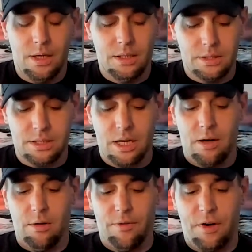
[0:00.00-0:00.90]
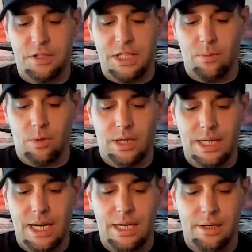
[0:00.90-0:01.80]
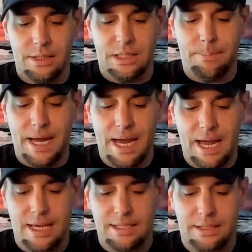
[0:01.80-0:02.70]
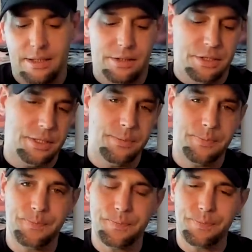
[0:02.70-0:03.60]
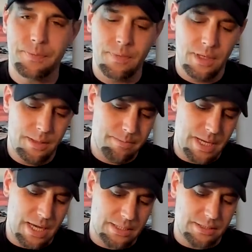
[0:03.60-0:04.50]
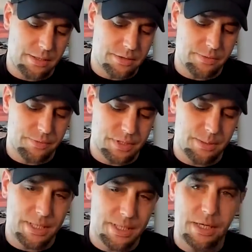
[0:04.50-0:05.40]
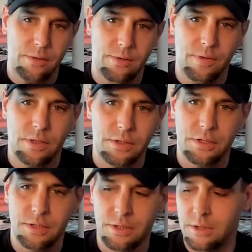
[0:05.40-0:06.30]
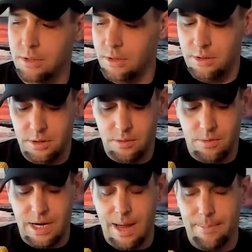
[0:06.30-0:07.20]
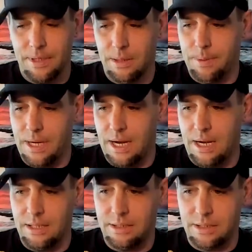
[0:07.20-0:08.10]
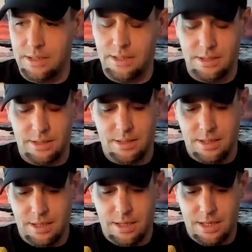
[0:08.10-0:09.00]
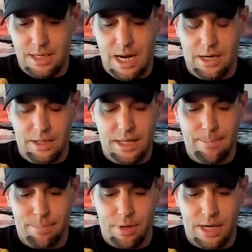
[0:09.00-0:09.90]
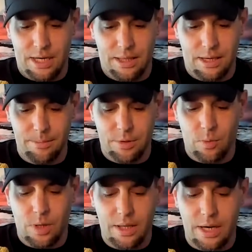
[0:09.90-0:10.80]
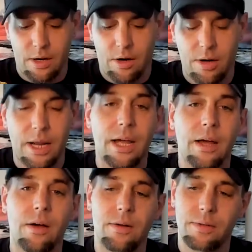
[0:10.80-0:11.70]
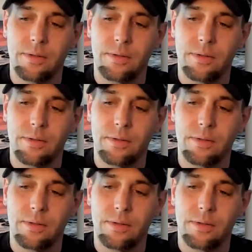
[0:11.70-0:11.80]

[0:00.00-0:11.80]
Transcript: So, the first thing we're looking at here is the past energy. Past energy for Gemini universe. What happened in the past? And how did that bring them to where they are now?